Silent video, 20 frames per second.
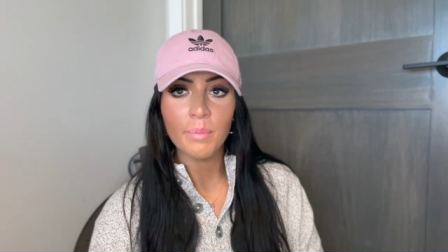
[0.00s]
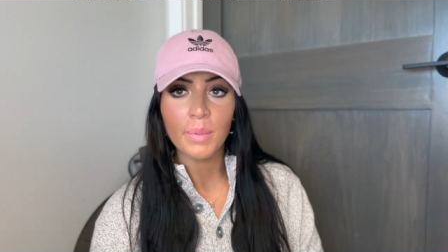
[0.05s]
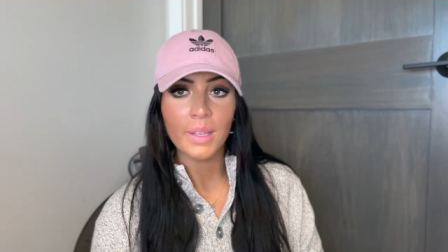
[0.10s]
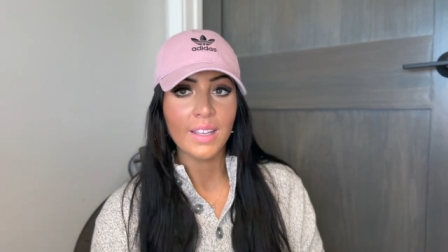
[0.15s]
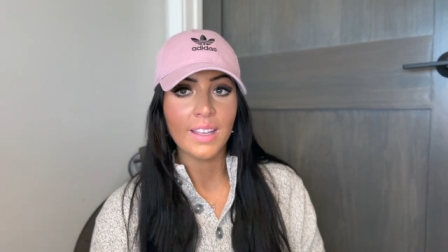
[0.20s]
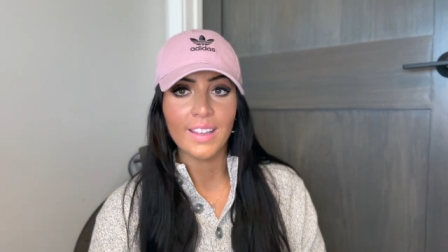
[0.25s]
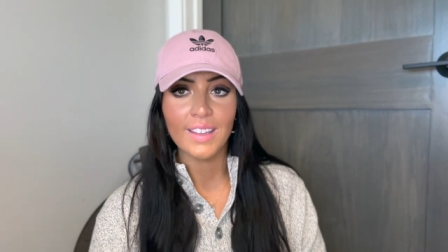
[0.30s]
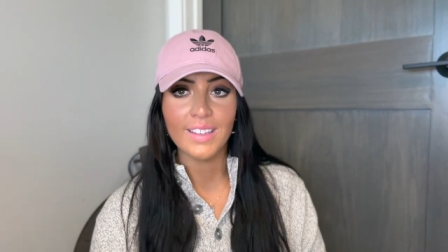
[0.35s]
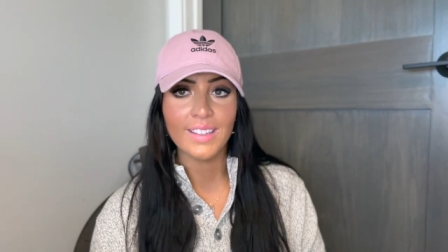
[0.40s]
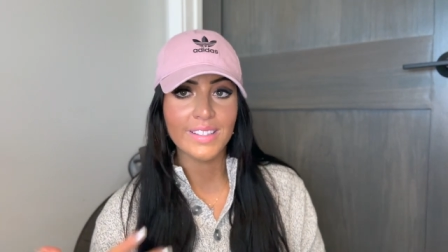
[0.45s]

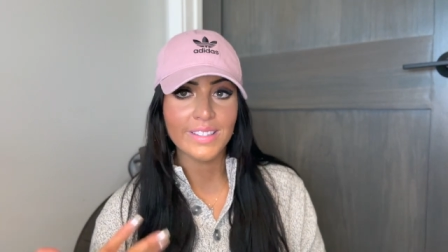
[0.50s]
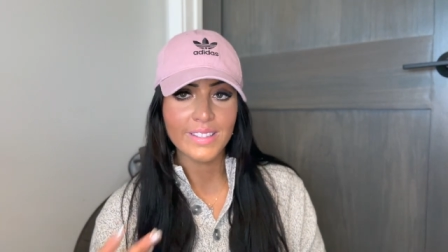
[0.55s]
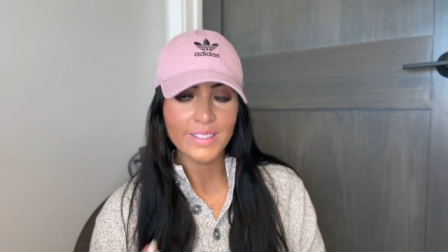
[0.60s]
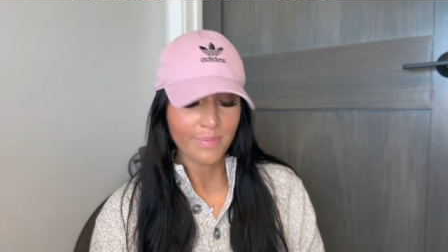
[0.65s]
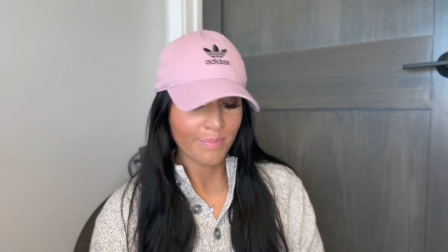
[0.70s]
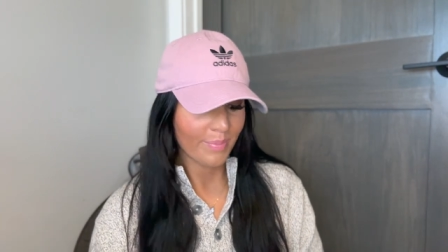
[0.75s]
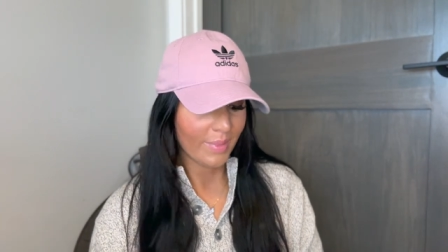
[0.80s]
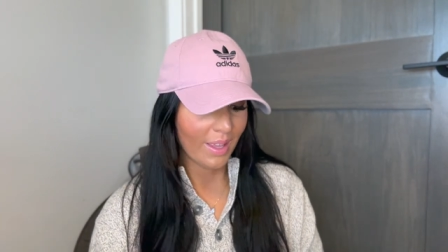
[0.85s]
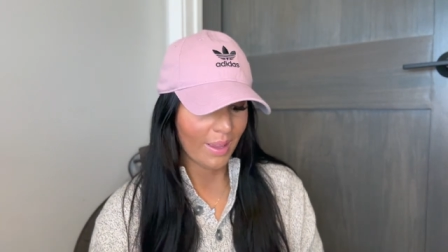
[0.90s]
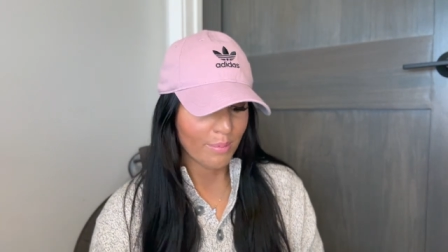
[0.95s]
because
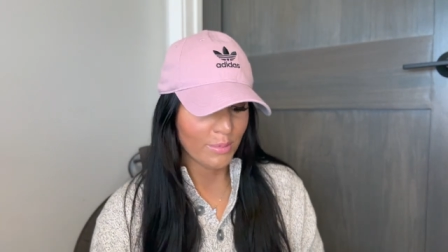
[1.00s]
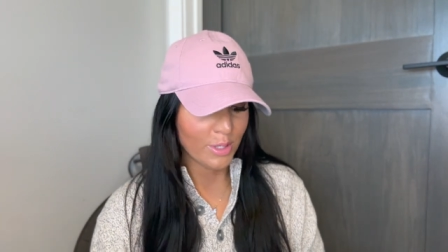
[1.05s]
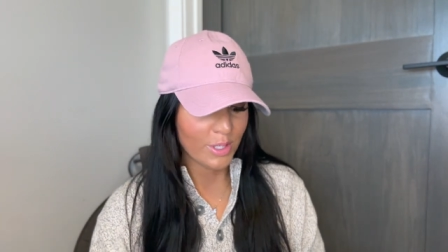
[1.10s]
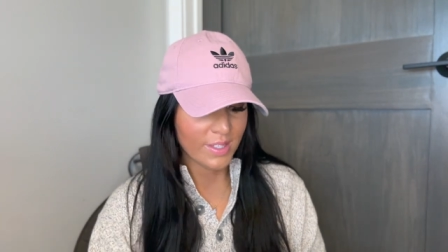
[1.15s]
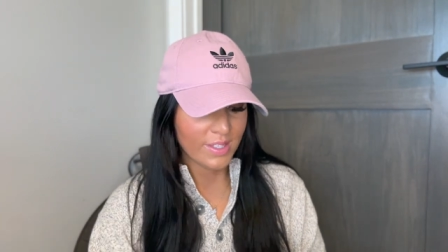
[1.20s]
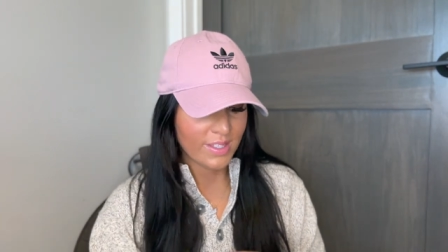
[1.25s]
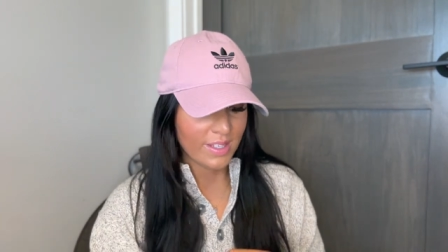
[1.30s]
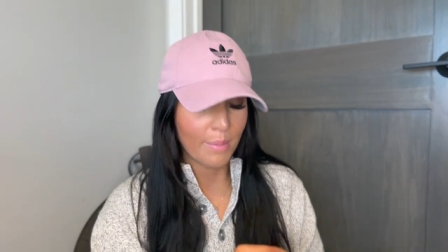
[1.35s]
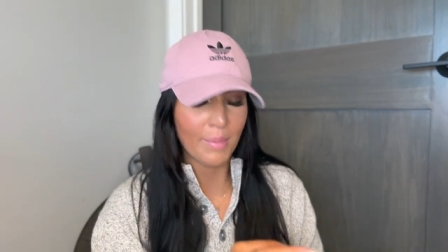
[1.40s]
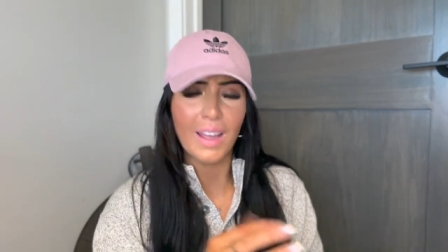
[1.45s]

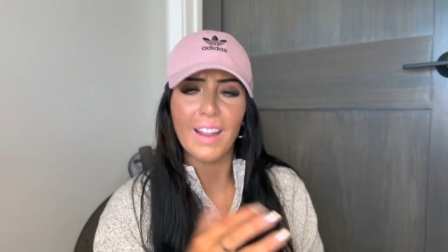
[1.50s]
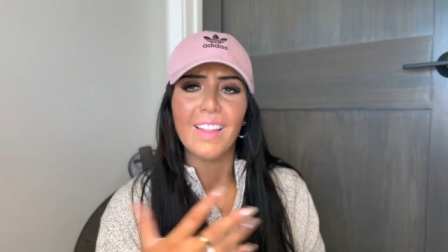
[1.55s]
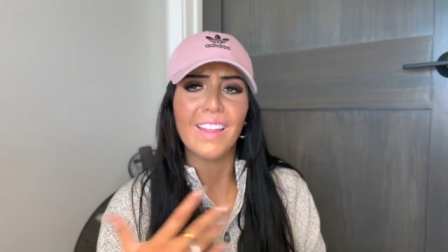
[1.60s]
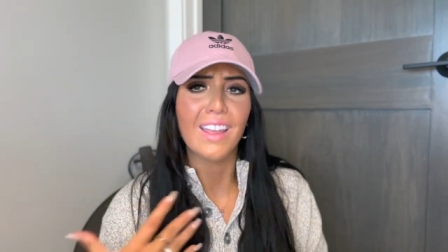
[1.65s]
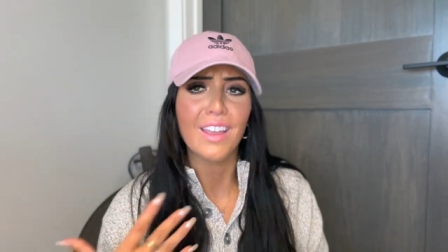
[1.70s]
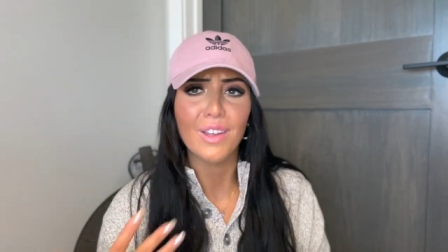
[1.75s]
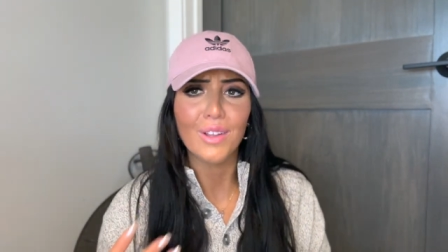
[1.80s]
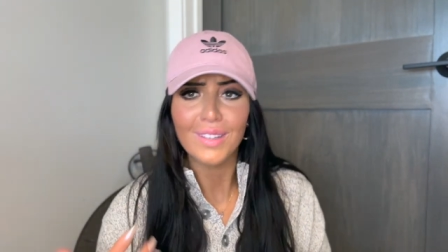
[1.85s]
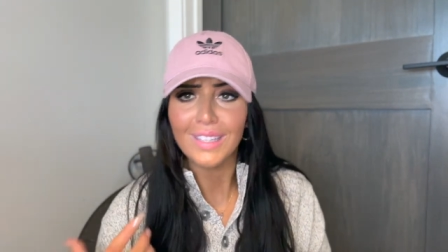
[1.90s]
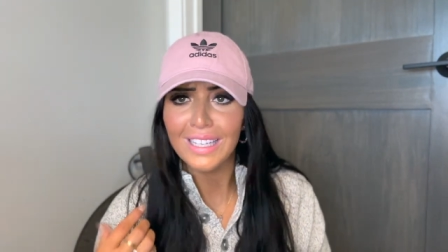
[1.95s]
I'm not like
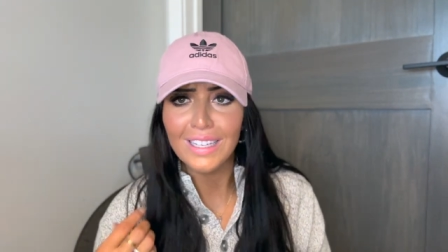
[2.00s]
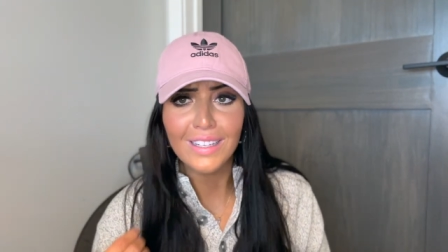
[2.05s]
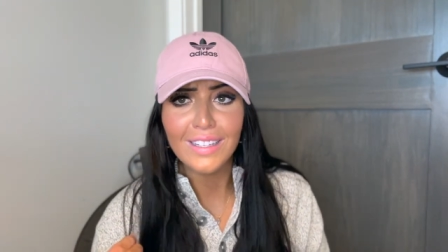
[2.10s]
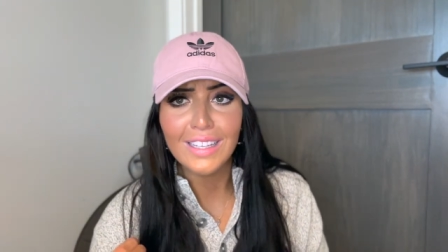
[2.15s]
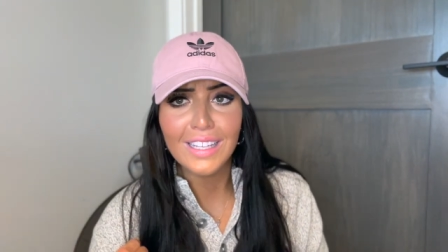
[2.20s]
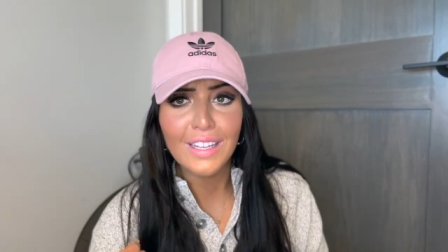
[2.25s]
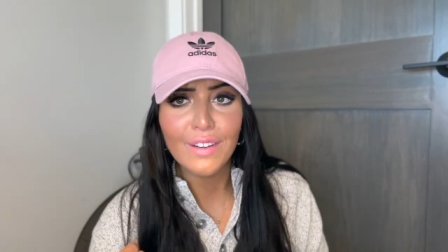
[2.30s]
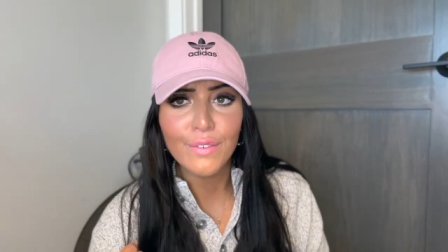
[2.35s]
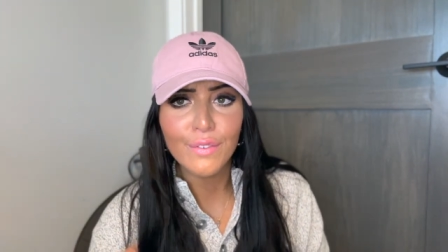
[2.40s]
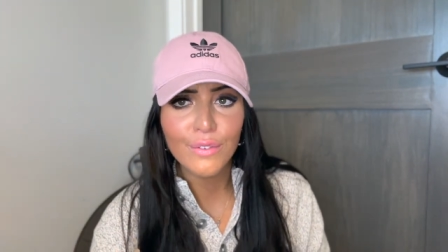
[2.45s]
a
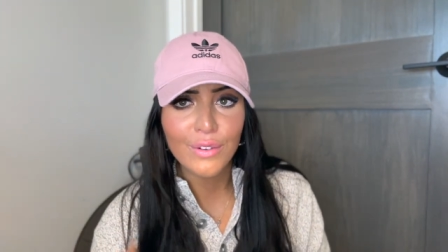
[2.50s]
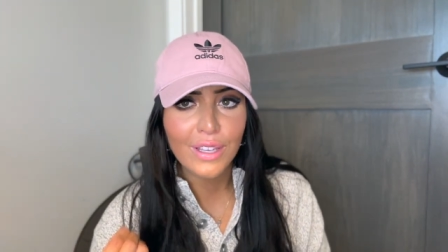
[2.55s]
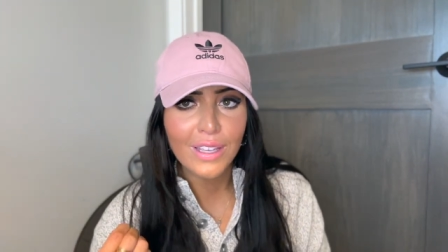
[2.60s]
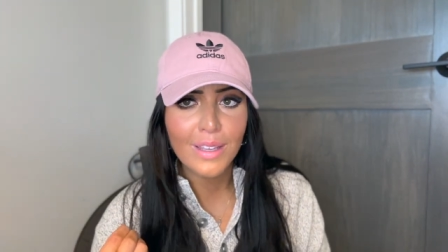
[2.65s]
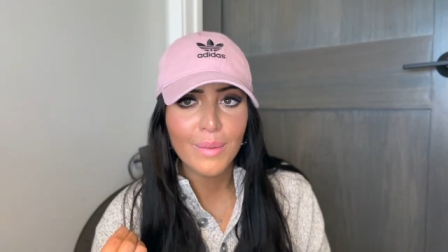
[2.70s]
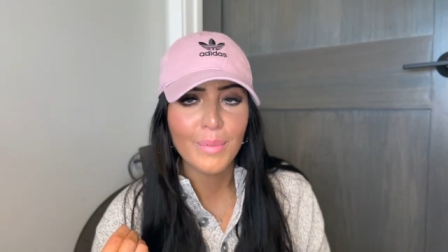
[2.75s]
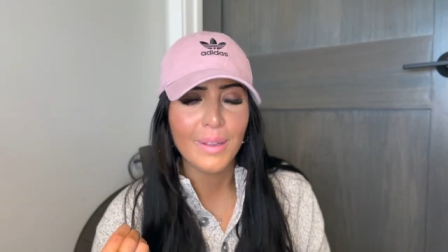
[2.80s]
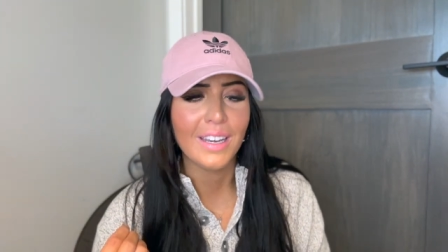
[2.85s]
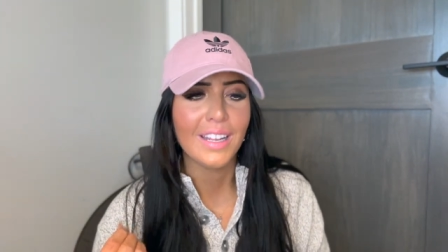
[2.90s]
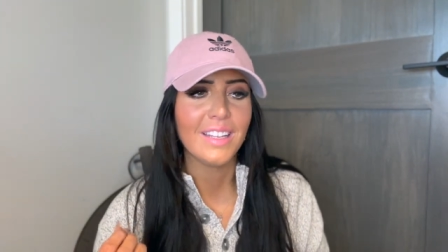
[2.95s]
clean
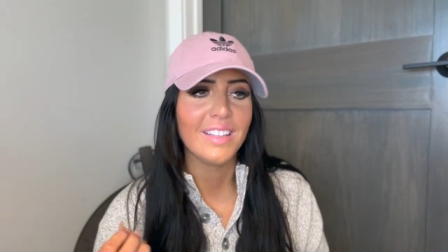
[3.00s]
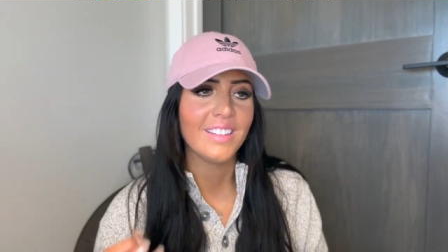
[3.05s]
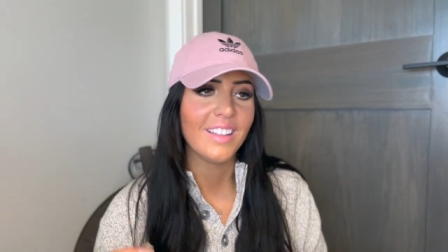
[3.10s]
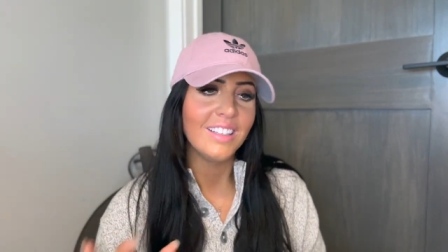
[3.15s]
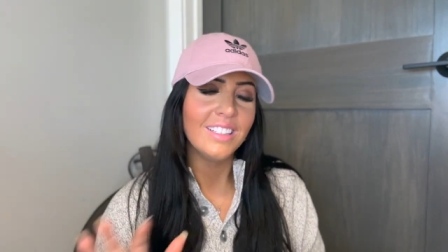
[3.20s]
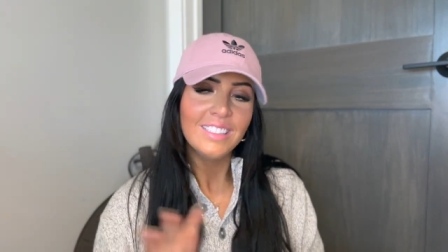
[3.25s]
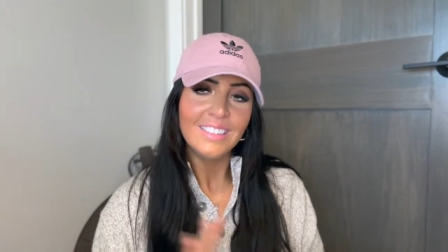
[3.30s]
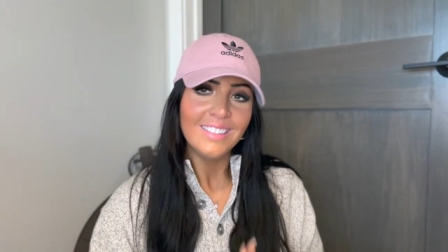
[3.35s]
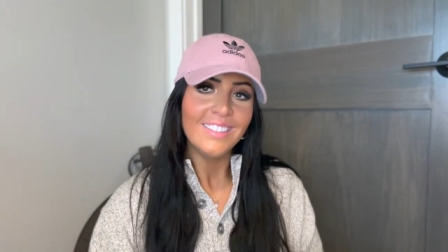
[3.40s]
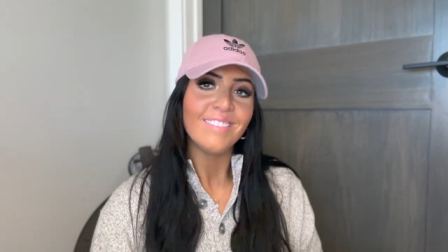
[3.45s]
freak, but I
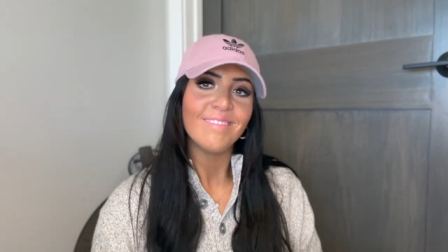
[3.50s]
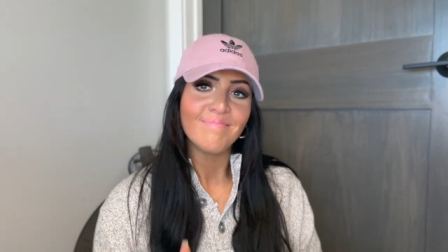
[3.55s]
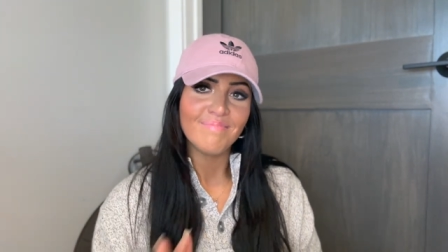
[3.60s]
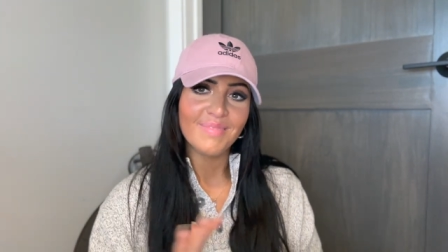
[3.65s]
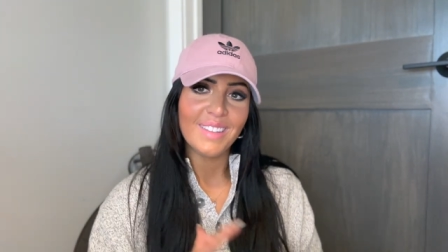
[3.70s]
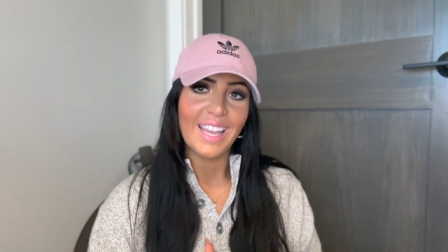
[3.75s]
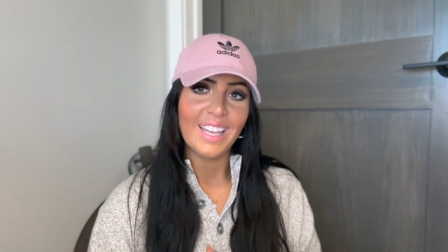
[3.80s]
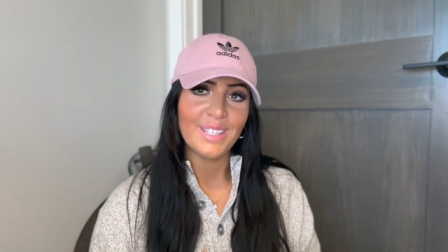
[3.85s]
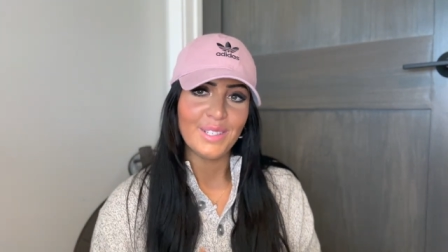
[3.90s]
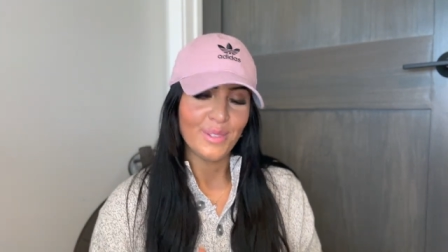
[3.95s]

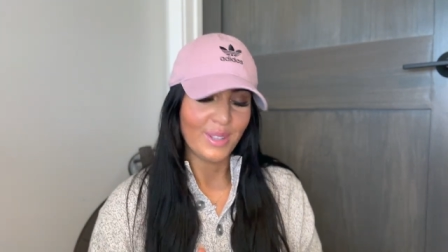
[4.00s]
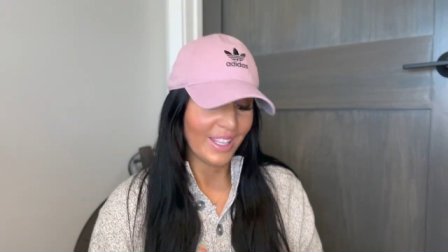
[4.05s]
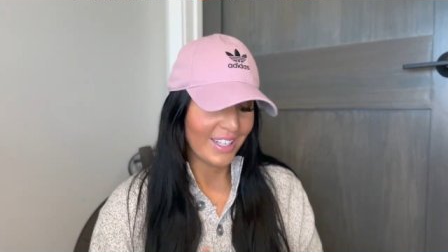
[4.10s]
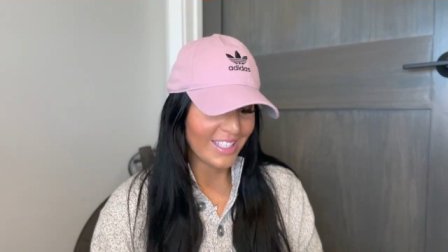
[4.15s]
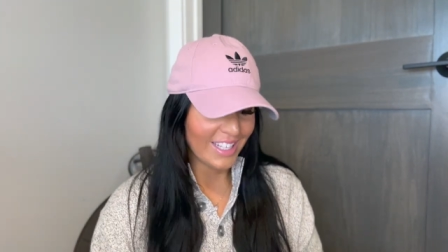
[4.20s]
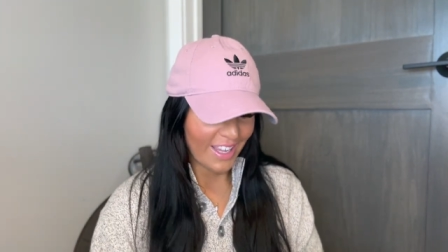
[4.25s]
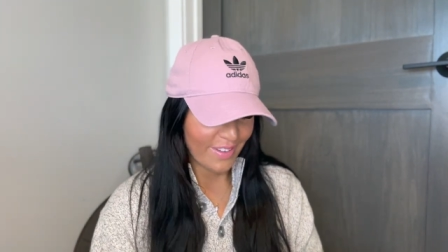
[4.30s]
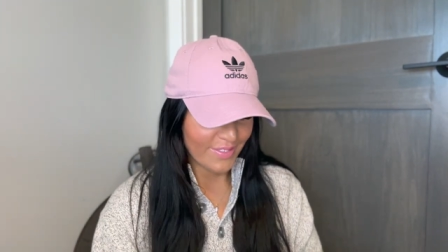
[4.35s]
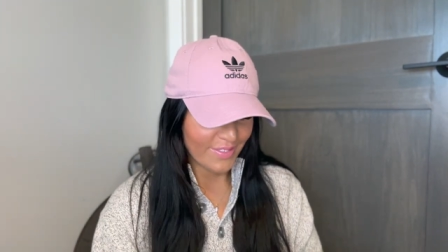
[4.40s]
do like to have